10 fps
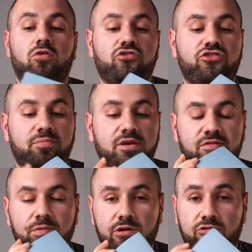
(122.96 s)
ownership
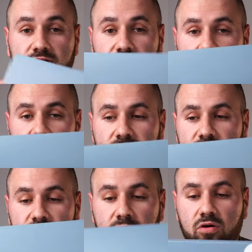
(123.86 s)
experience. This
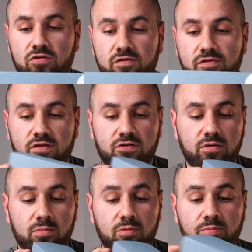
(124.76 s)
is the box of the
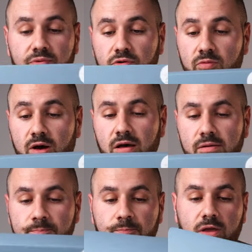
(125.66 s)
Scribo Piuma
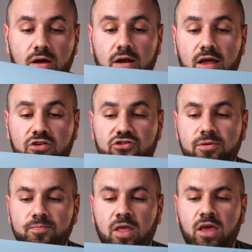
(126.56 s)
collection.
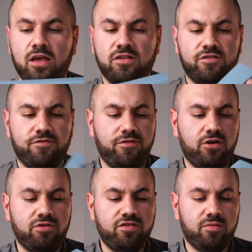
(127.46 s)
This is
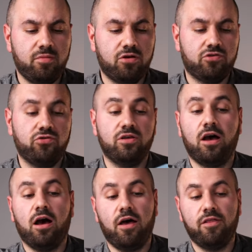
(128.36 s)
very similar to the
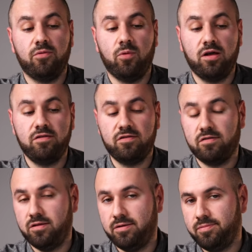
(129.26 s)
other ones,
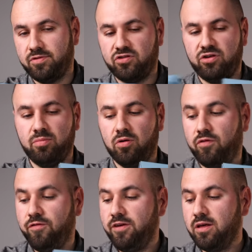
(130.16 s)
the Scribo
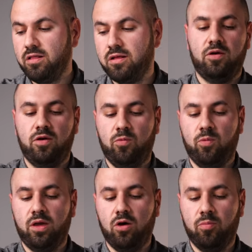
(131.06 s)
Feel.
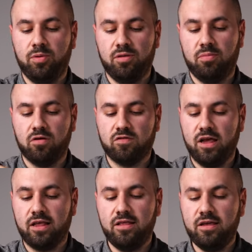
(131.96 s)
We open the box
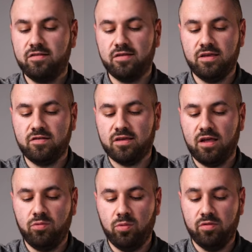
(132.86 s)
like this.
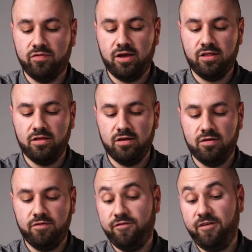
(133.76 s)
Inside we will find the
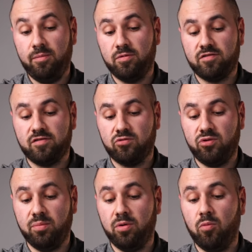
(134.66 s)
famous
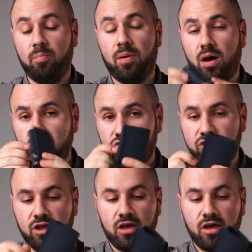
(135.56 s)
Scribo pouch,